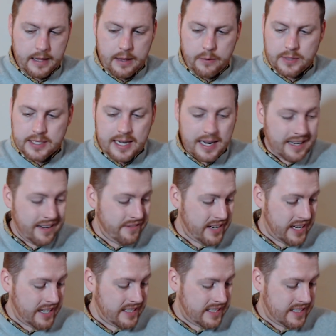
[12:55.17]
It was kind of
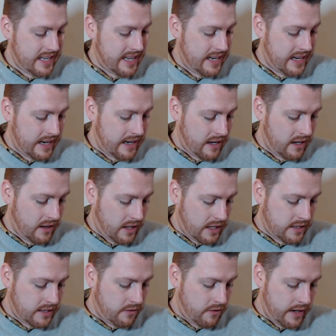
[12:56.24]
nice, and I got
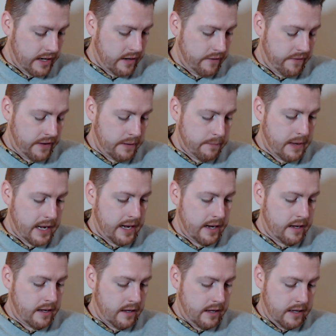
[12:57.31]
lots of great
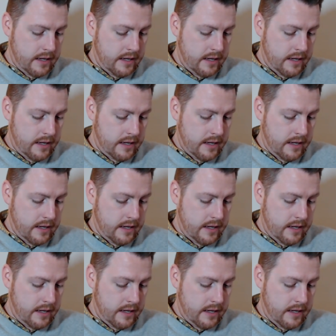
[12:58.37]
feedback,